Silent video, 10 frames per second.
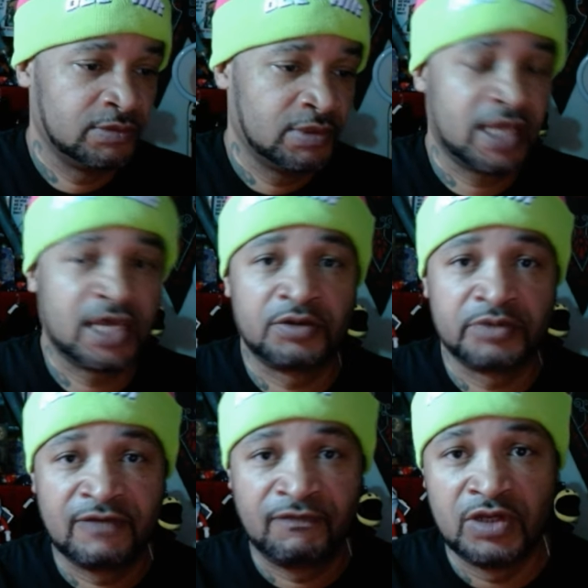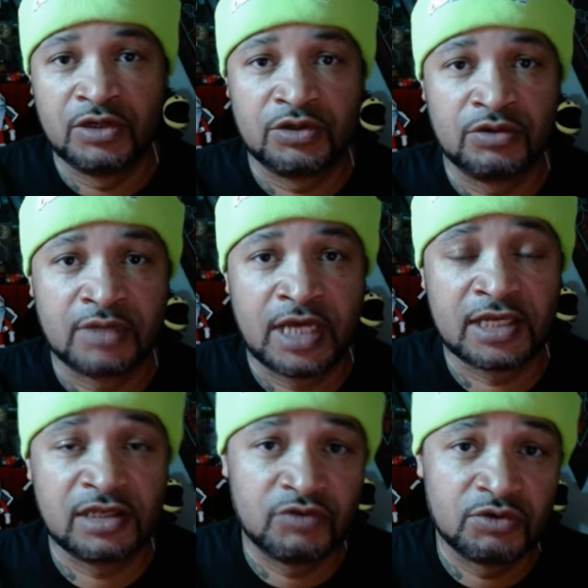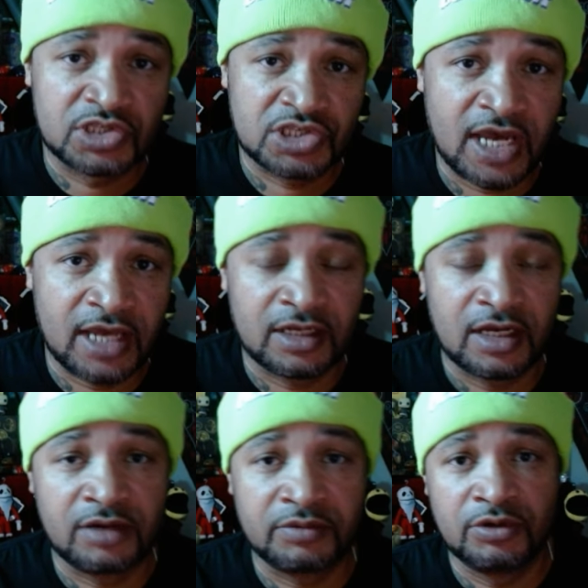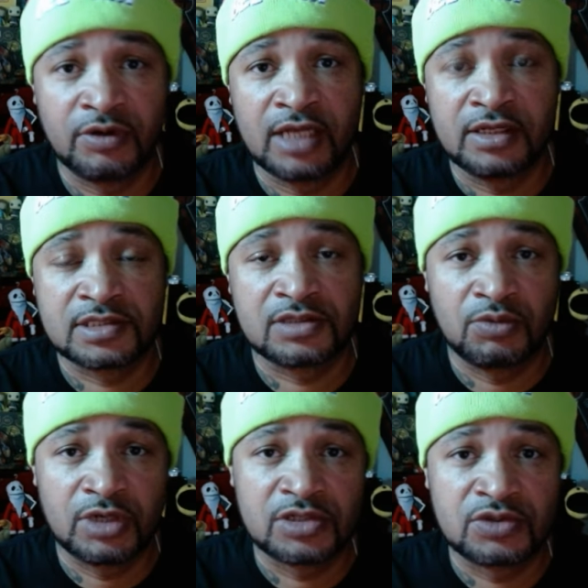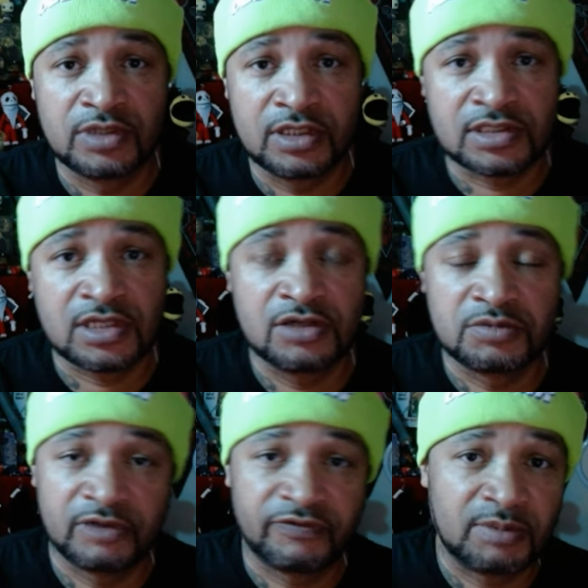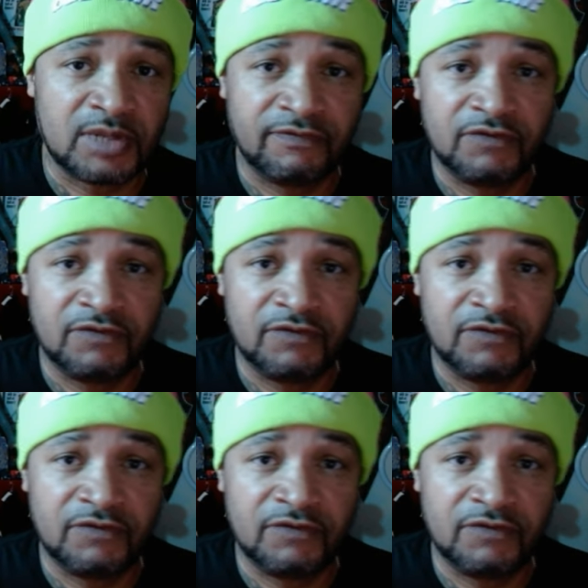I gotta really feel you. I give you a shot. I you know I listen to one or two of your songs, but if I'm not